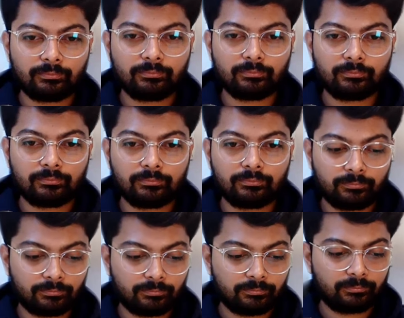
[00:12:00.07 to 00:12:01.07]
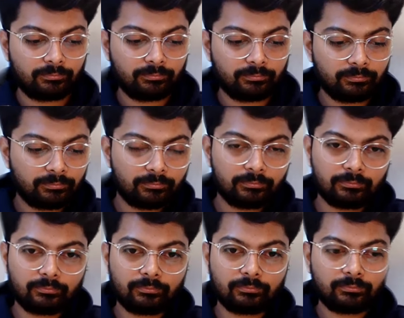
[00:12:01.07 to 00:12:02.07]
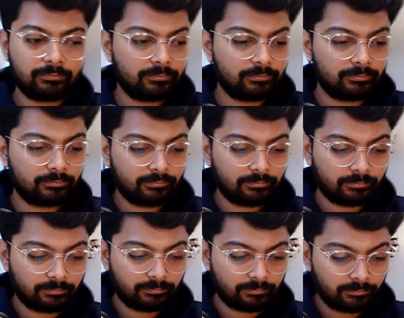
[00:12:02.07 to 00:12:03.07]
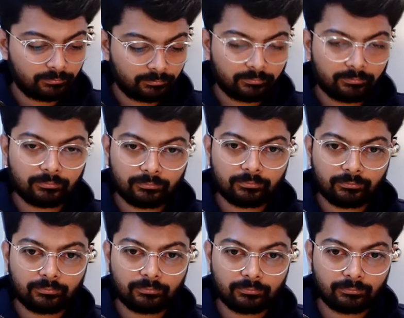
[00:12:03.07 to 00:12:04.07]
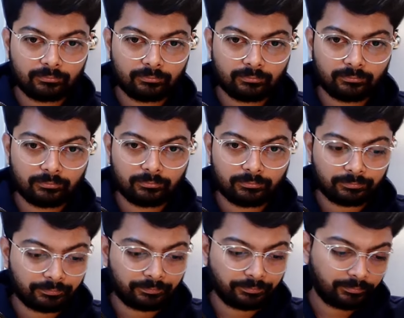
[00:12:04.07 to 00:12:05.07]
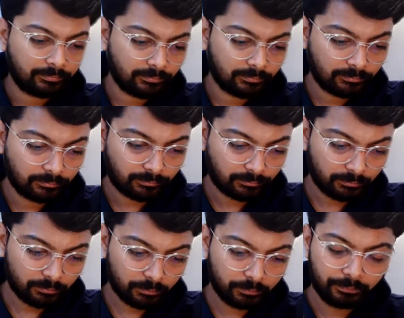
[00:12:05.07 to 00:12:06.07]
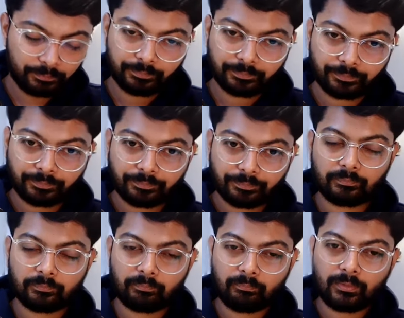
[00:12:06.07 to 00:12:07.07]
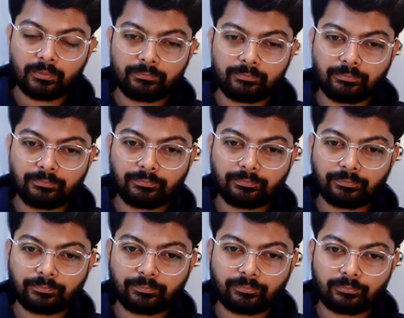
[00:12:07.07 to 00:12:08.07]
(silent)